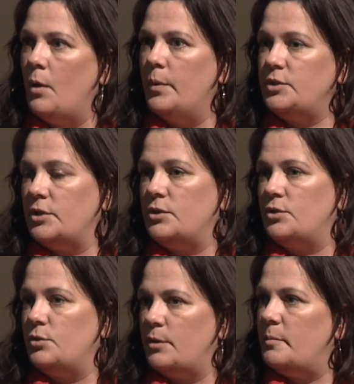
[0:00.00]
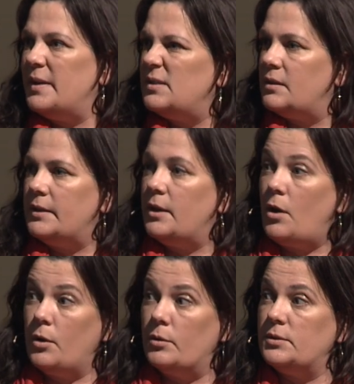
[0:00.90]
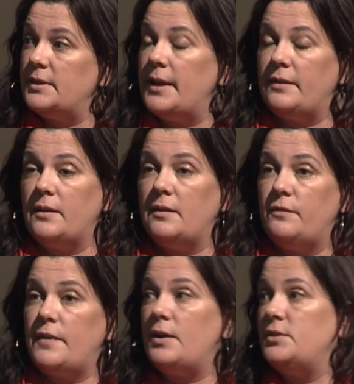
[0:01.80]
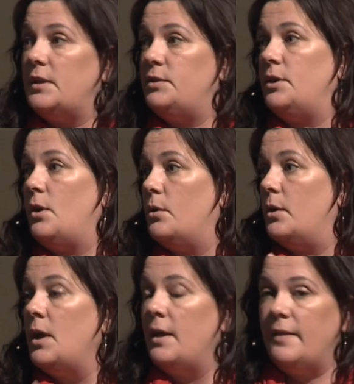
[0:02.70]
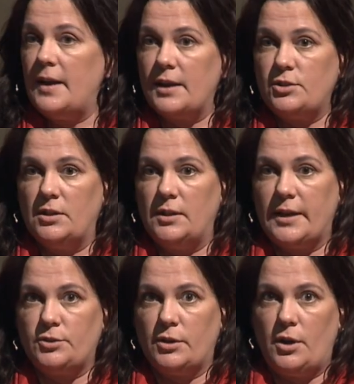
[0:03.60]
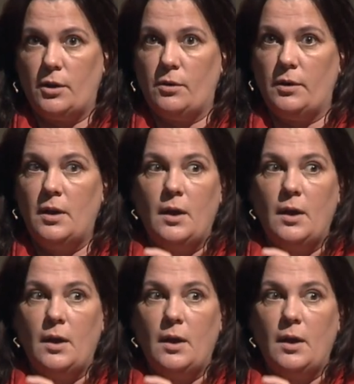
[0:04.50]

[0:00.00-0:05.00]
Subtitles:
which are just sort of basically codes, like the fire safety code, the national electric code,